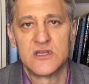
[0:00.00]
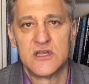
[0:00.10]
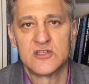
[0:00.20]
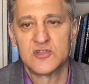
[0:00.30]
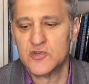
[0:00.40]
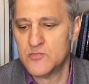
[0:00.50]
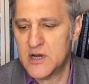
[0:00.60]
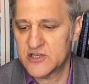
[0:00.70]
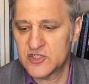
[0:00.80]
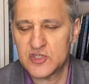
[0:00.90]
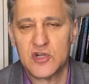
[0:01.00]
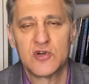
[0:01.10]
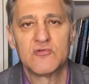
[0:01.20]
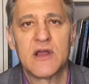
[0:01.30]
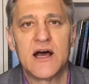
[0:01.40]
So you must turn
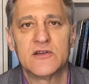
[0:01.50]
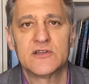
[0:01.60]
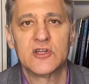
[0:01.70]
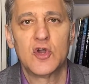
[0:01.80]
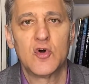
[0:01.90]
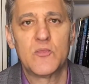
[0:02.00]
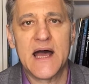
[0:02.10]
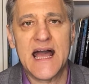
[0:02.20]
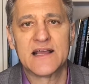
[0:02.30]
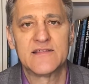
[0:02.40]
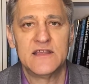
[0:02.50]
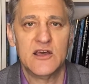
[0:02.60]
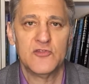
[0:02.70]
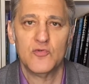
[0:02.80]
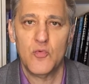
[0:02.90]
around and go back the
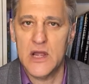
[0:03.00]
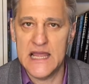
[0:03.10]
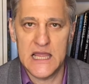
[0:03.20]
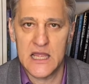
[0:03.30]
other way.